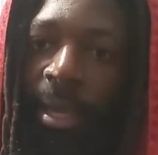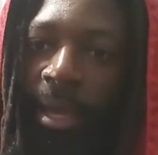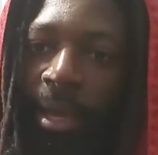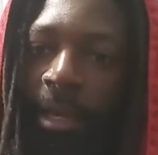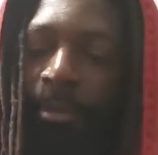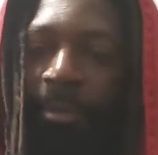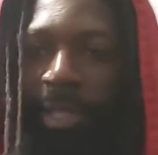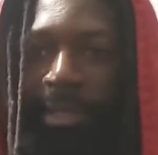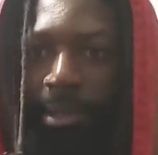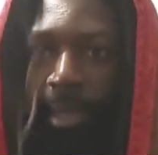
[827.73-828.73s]

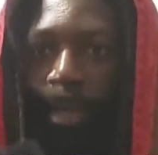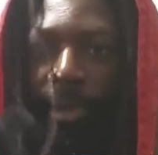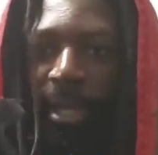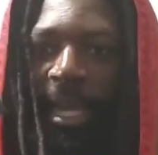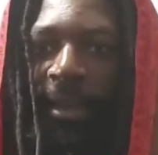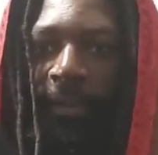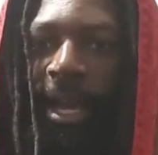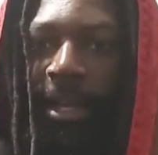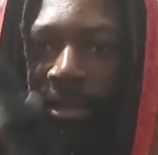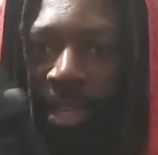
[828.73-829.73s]
And so I want to have
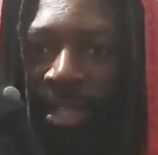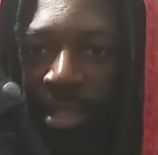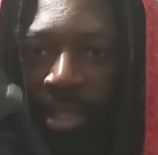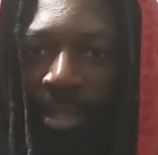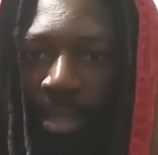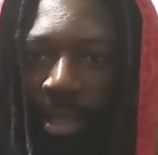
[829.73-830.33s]
hydration